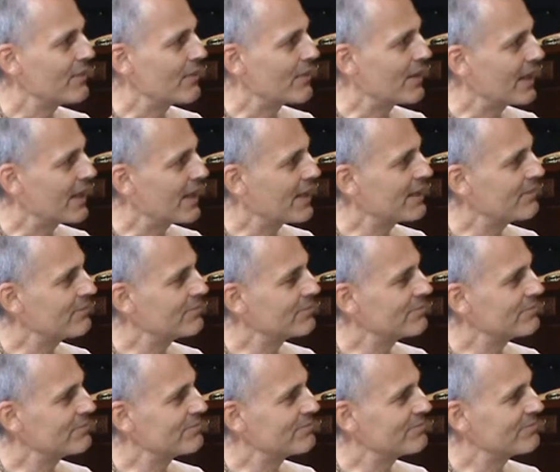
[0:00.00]
they
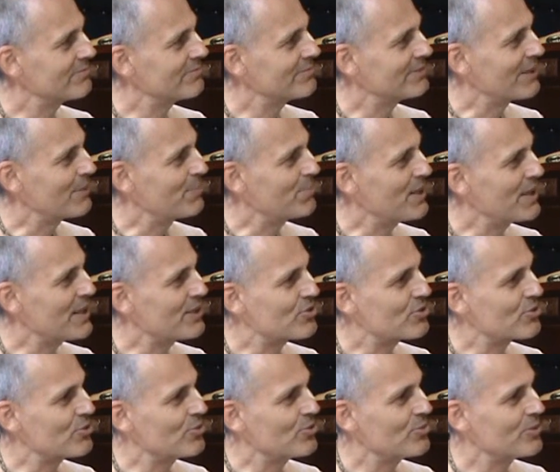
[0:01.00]
appear
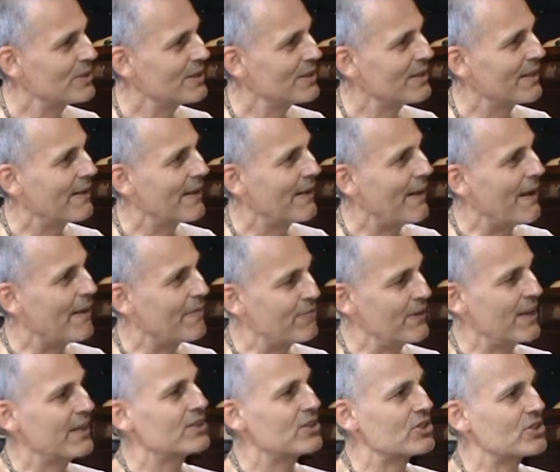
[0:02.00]
to
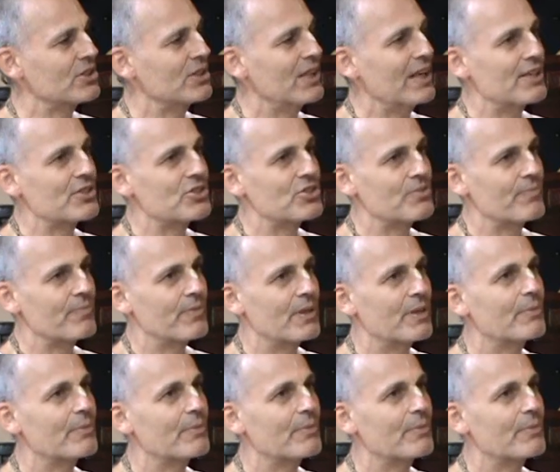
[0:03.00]
affect us less.